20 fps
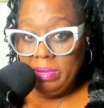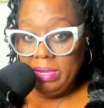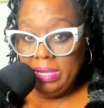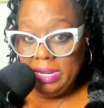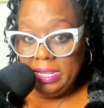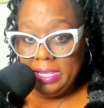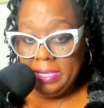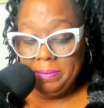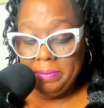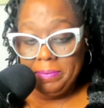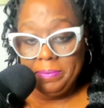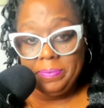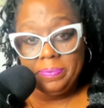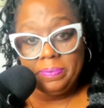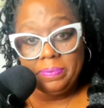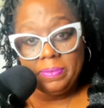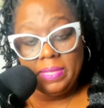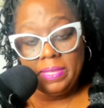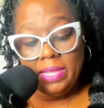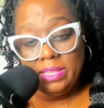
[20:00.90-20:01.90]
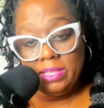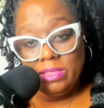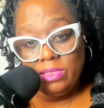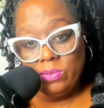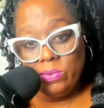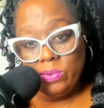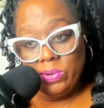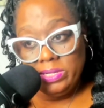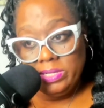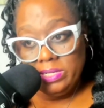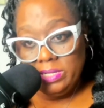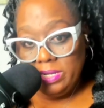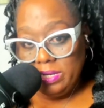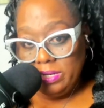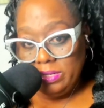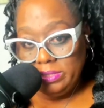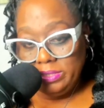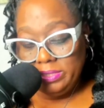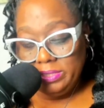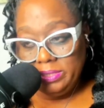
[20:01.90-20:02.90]
meeting. at the Thornton
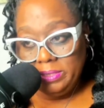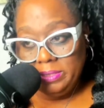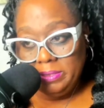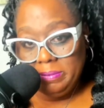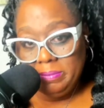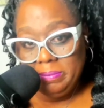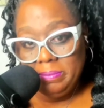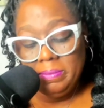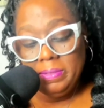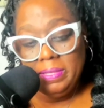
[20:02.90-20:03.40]
Township.